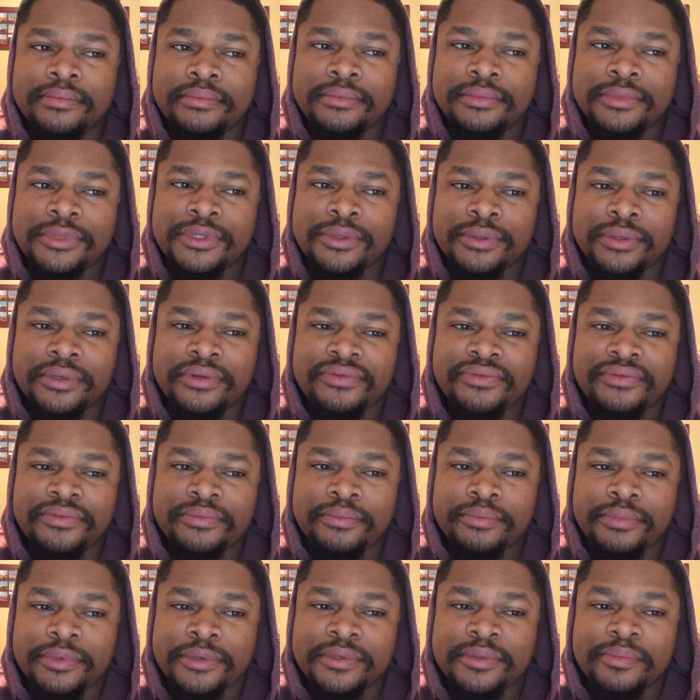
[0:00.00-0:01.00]
sort of
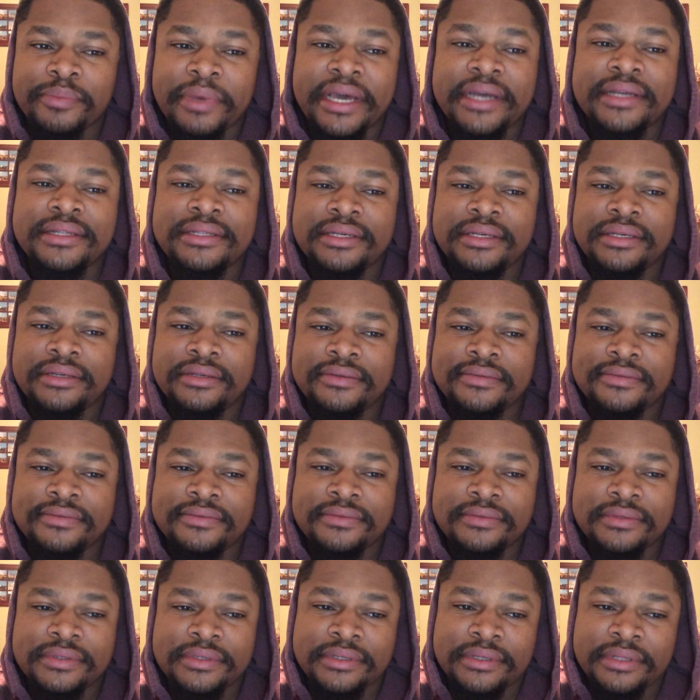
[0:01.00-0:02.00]
perspective,
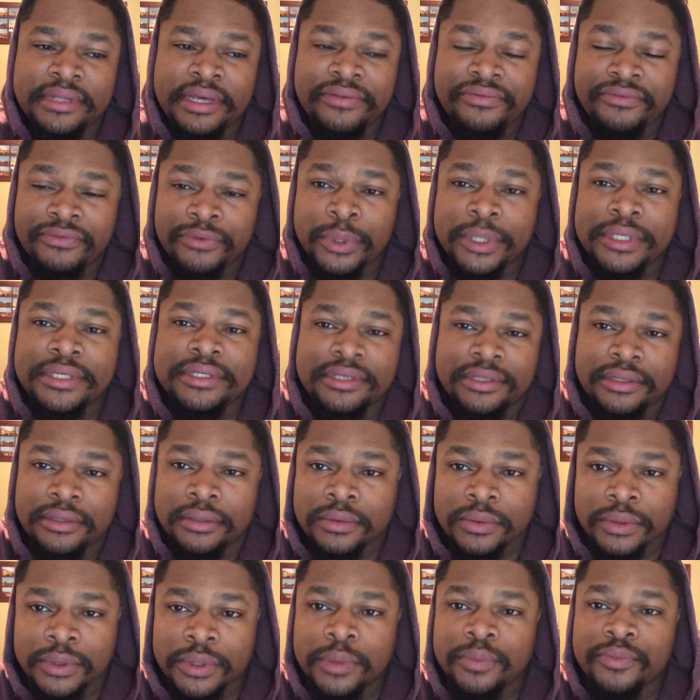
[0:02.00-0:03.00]
that voice in the
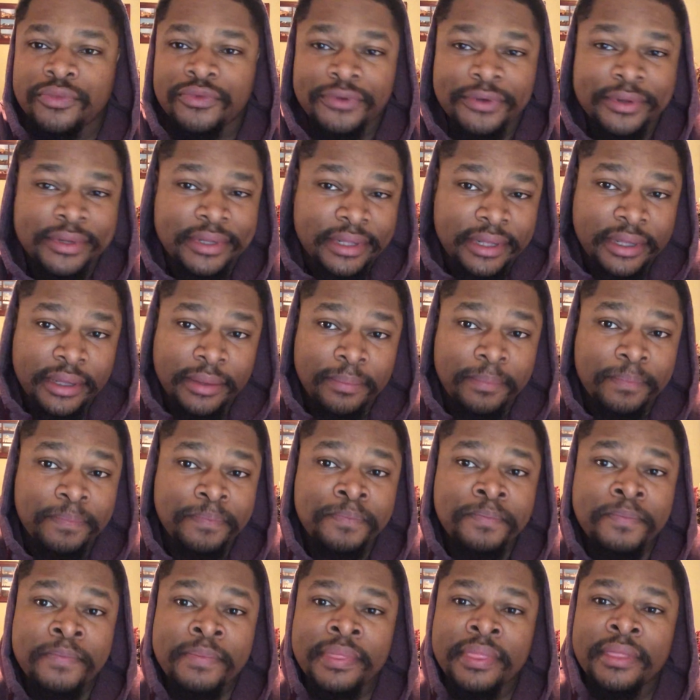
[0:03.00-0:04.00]
room for them
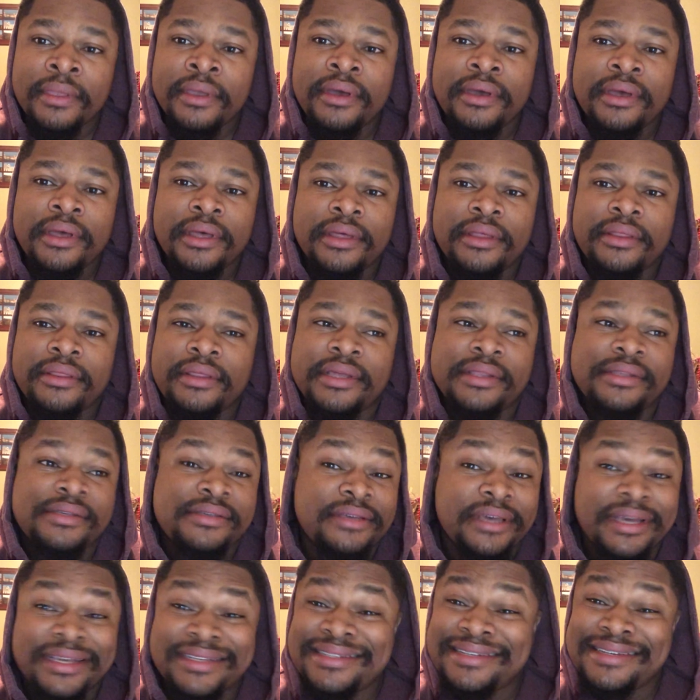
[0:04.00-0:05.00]
that
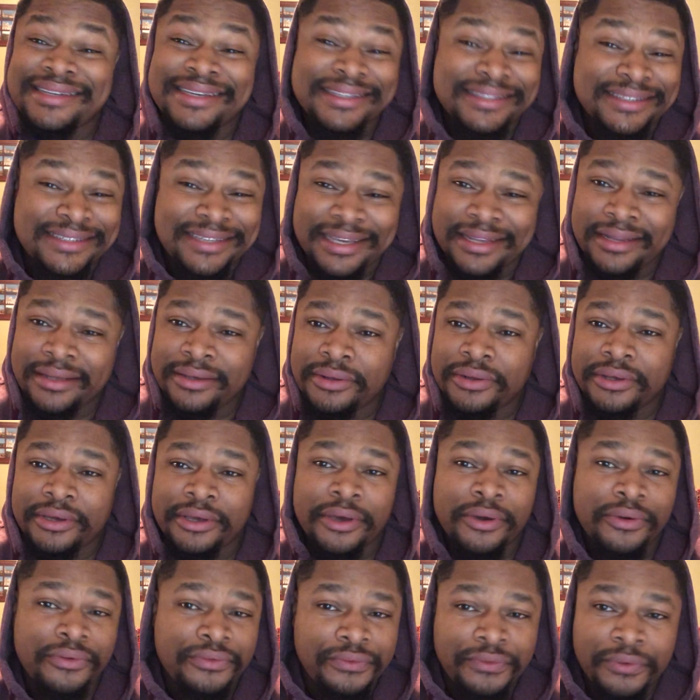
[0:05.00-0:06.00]
says to continue to
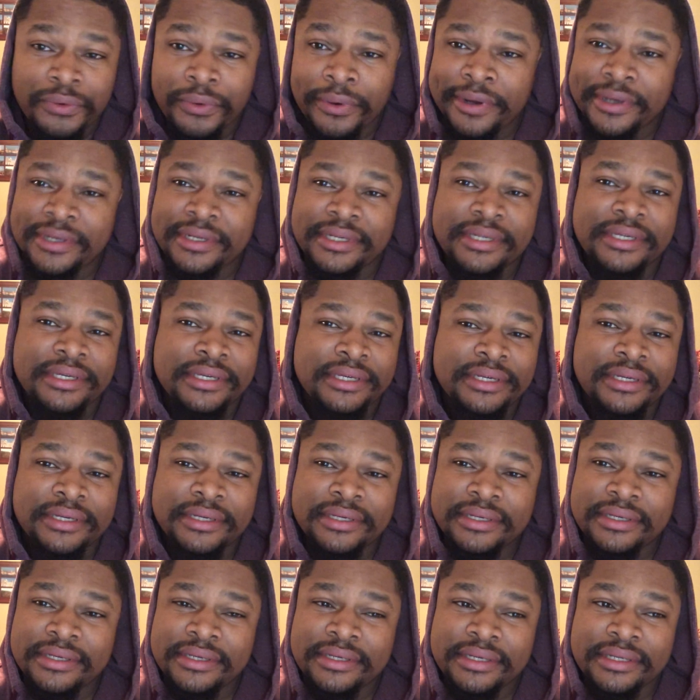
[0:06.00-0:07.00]
go forward, to
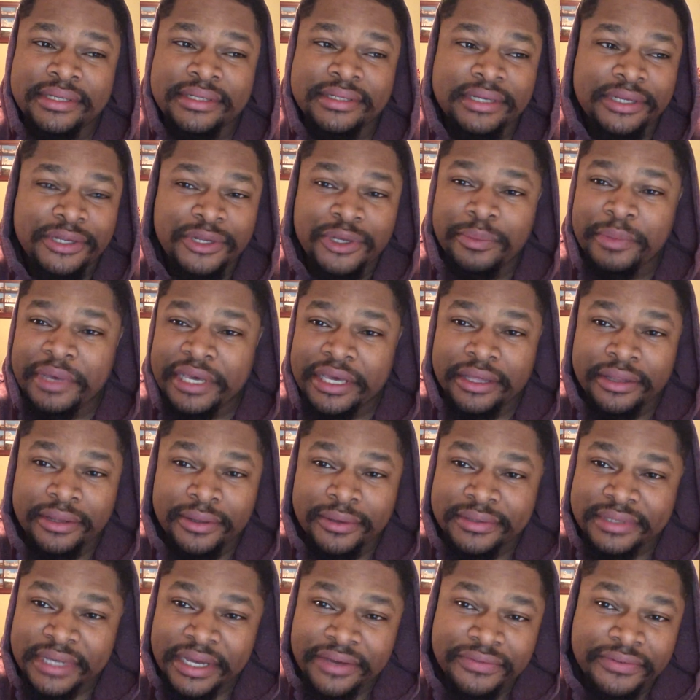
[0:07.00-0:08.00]
continue making
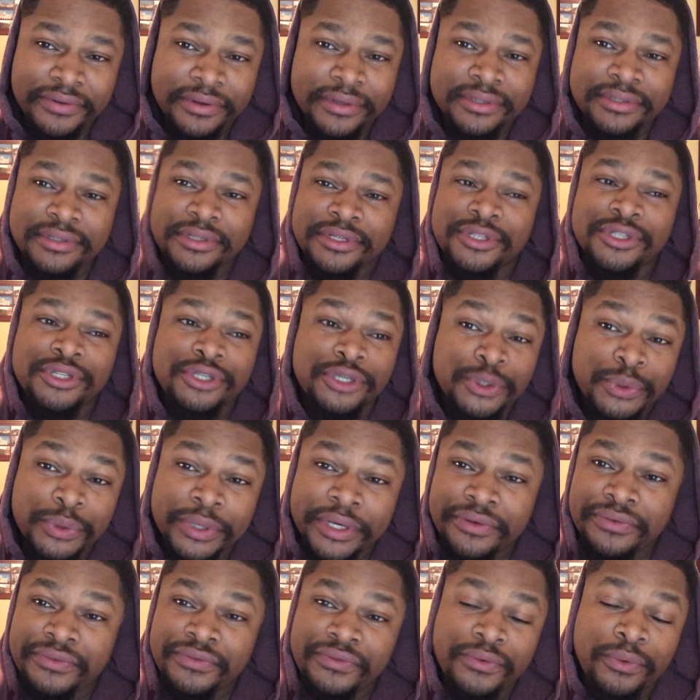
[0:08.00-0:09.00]
those efforts to do
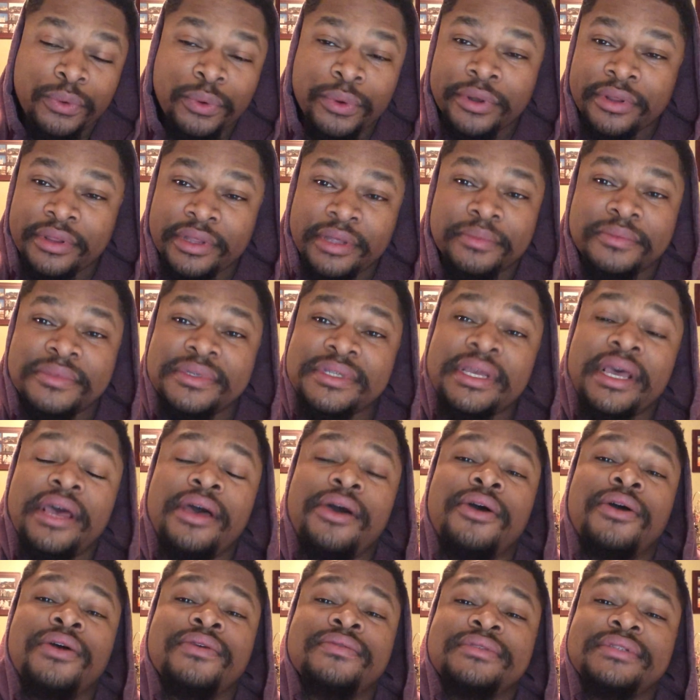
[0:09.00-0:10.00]
it for
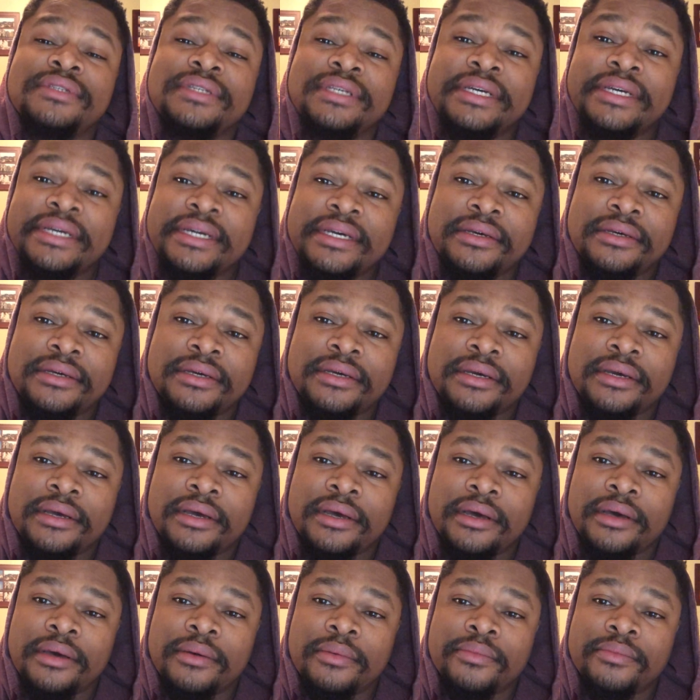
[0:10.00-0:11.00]
themselves,
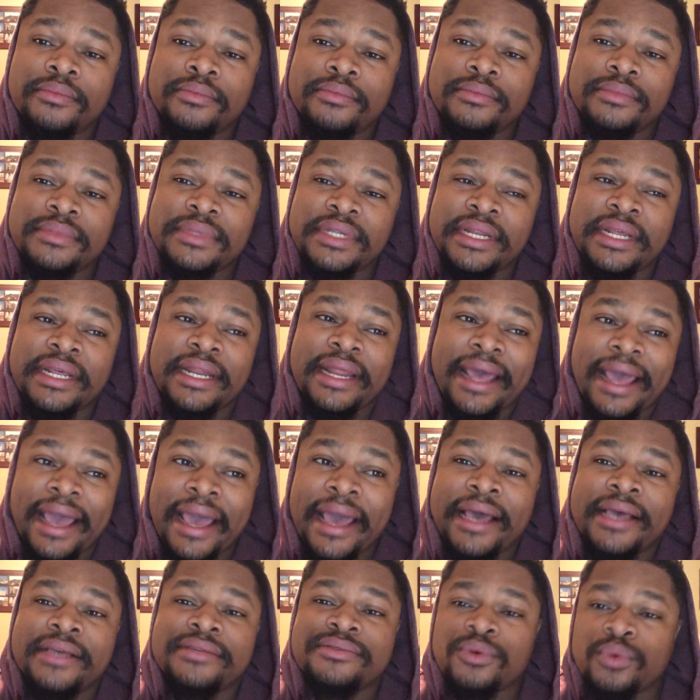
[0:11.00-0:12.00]
that it
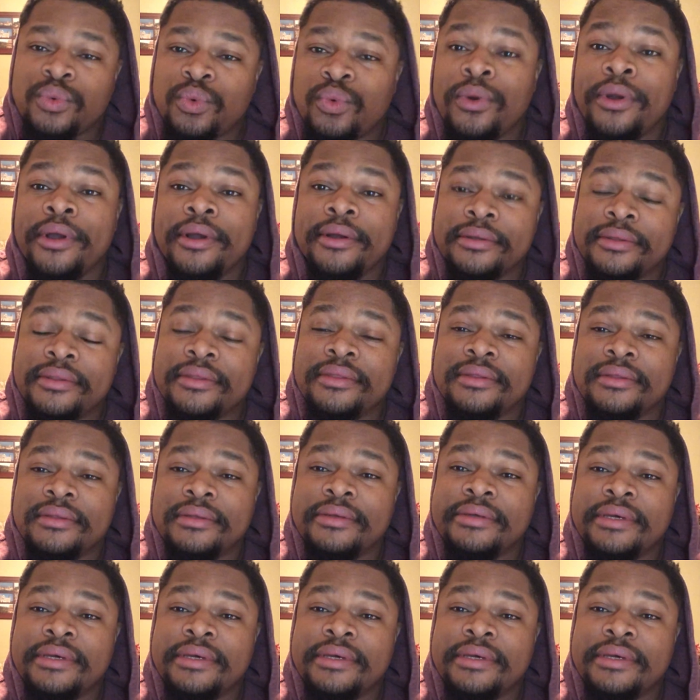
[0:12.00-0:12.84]
has worth.